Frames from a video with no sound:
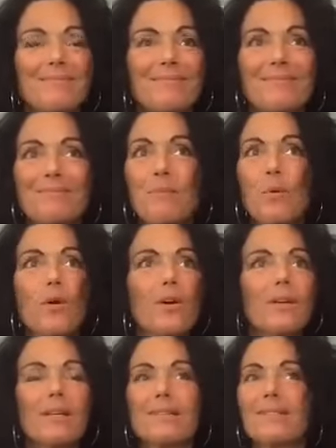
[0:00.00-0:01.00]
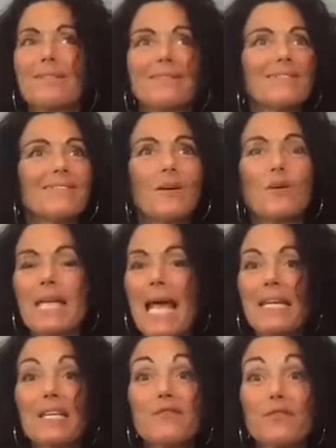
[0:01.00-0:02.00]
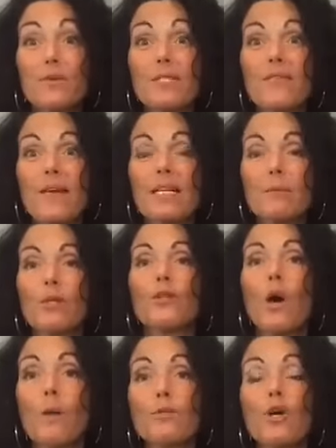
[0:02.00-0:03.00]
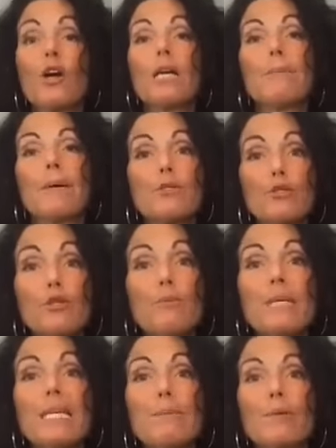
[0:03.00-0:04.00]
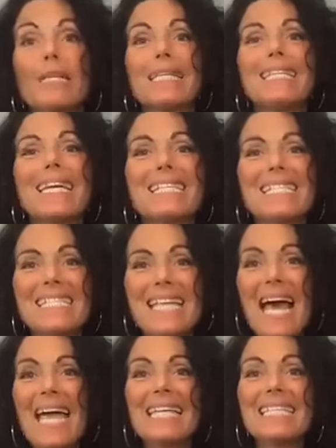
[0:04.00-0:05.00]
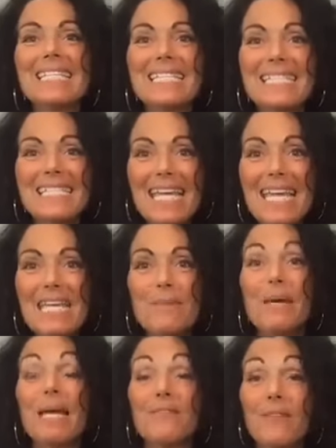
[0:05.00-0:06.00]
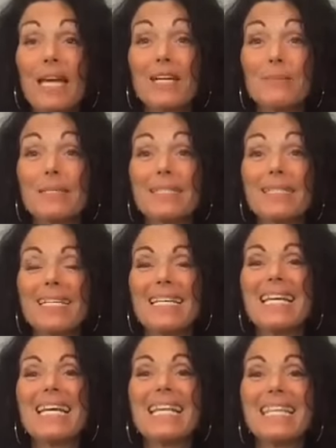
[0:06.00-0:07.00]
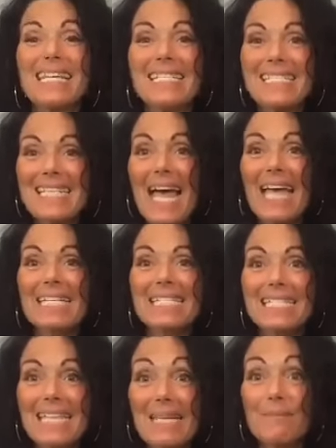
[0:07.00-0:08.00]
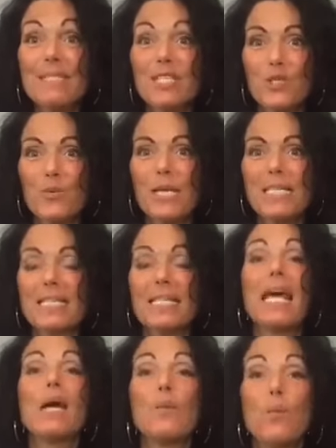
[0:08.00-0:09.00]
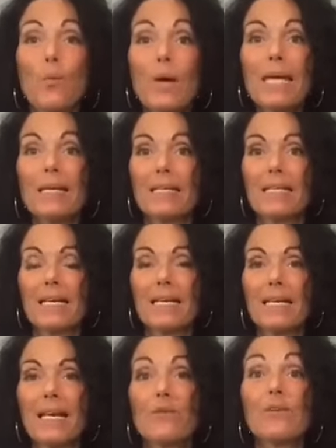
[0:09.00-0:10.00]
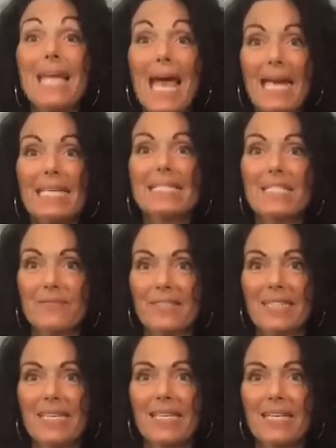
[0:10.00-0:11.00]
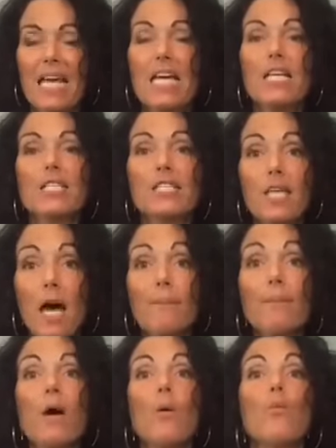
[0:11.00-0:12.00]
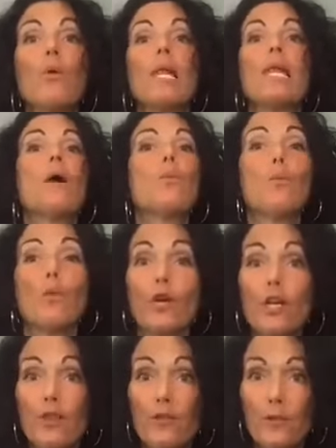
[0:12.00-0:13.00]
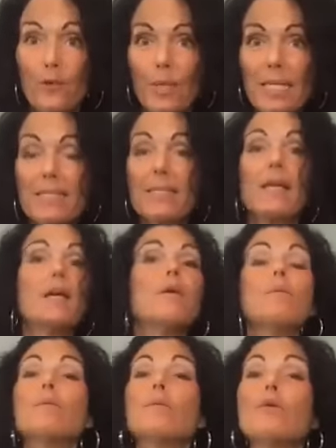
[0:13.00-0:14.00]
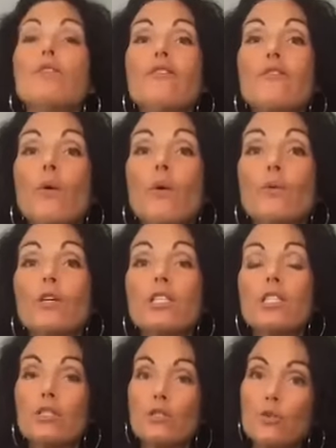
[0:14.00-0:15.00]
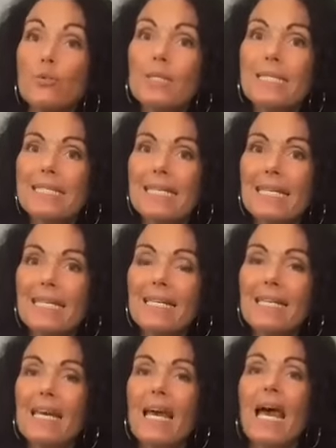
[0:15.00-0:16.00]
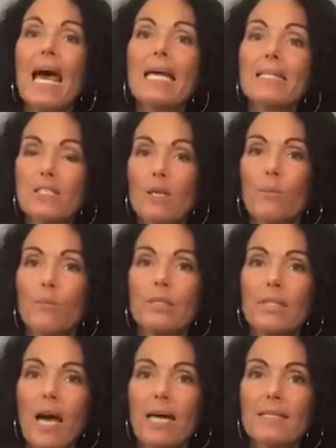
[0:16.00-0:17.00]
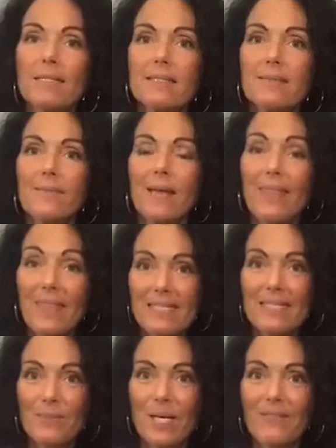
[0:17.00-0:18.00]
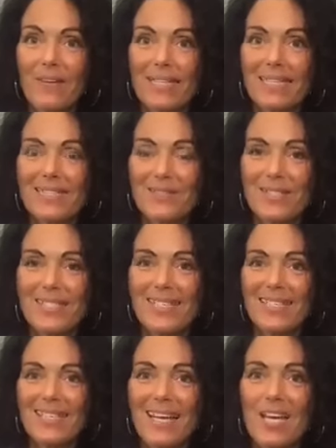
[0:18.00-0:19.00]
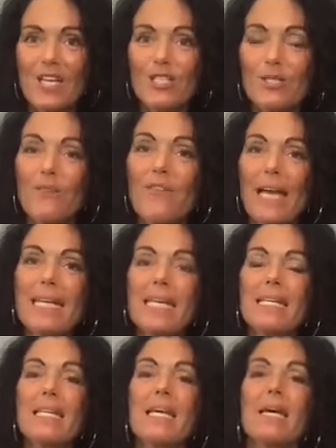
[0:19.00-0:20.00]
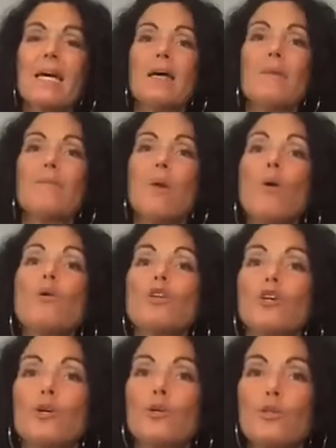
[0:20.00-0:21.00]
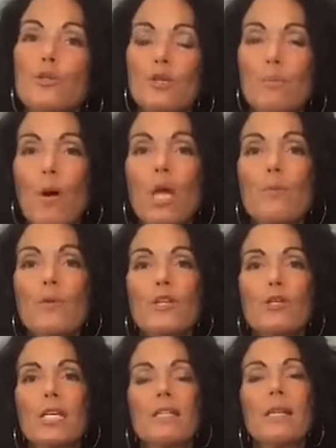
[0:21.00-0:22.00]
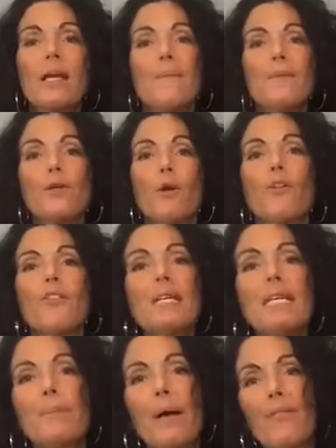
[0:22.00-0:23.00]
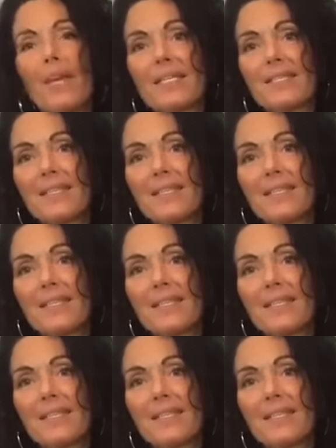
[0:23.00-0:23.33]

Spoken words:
more organic fruits available. No, I'm talking about two people in the exact same environment, the exact same situation will react differently. Some will work through it, move forward, do what's needed, and some will not. And this is what I find interesting. So if I can poke you to the point where you can, you know, think about this,